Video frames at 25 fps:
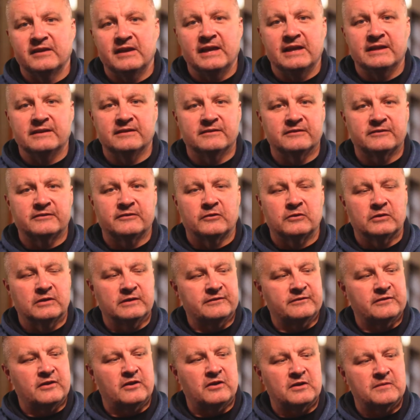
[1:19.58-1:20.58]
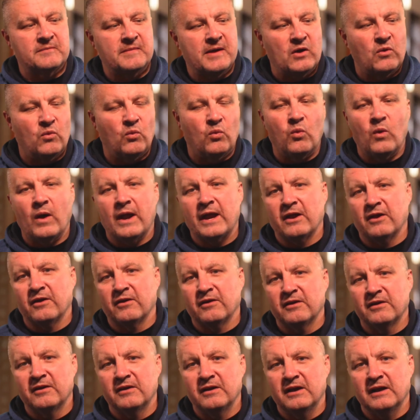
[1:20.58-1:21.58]
And so let's talk about
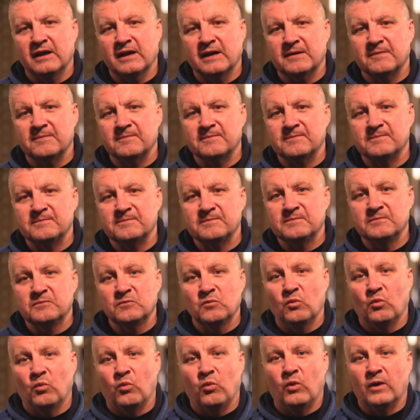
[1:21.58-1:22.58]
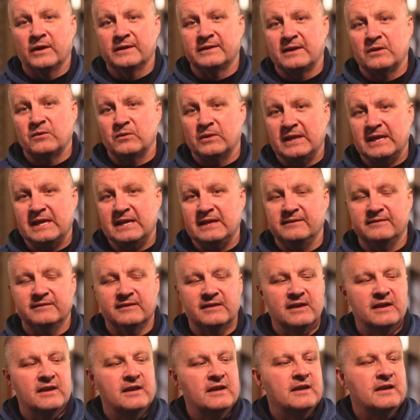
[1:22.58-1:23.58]
what they would heat.
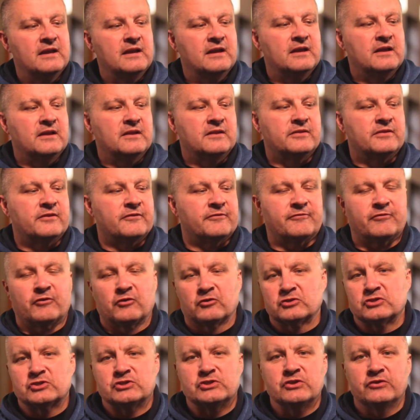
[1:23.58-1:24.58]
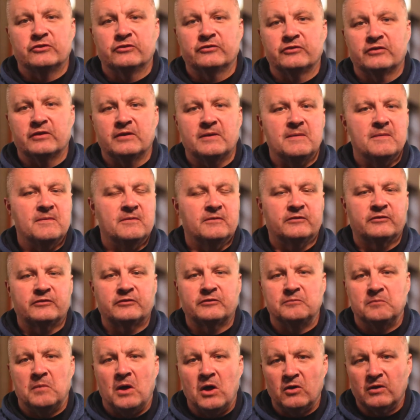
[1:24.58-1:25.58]
The first use,
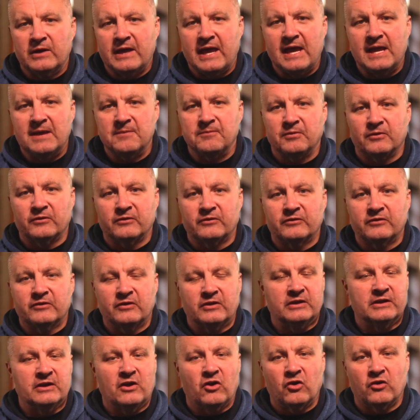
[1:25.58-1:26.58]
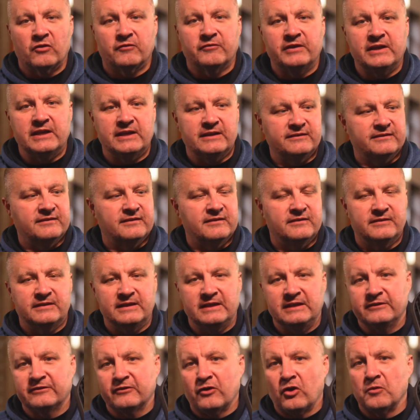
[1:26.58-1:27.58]
small campers and RVs.
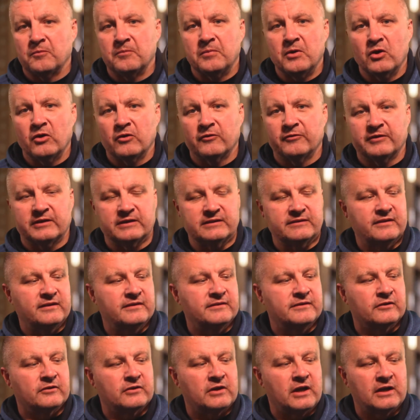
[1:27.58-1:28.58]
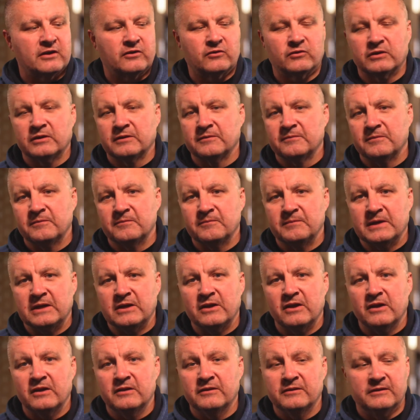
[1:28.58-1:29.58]
These are perfect. They're not going
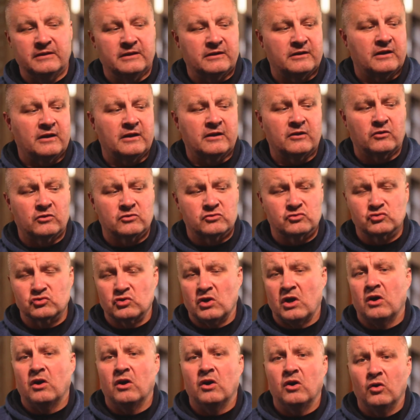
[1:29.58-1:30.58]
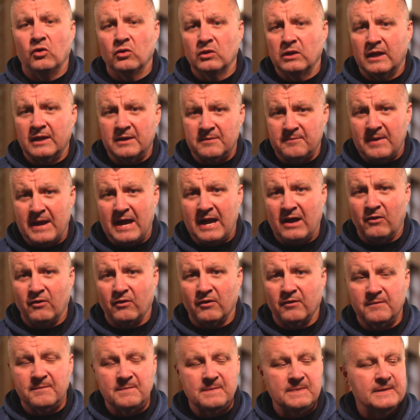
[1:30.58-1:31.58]
to draw a whole lot of
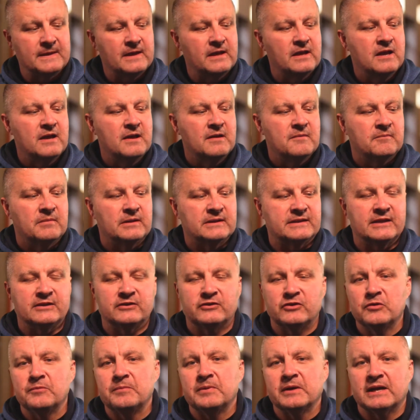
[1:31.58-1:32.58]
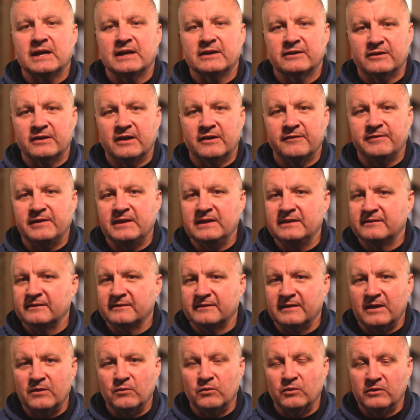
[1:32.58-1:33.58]
power, but they do put out enough heat that
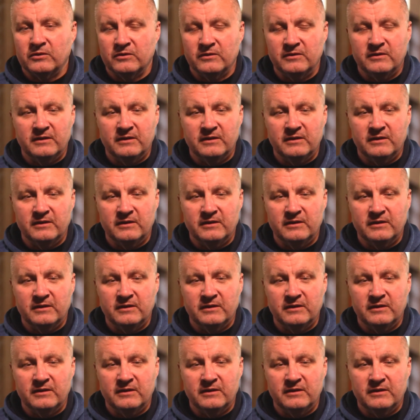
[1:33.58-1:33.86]
they would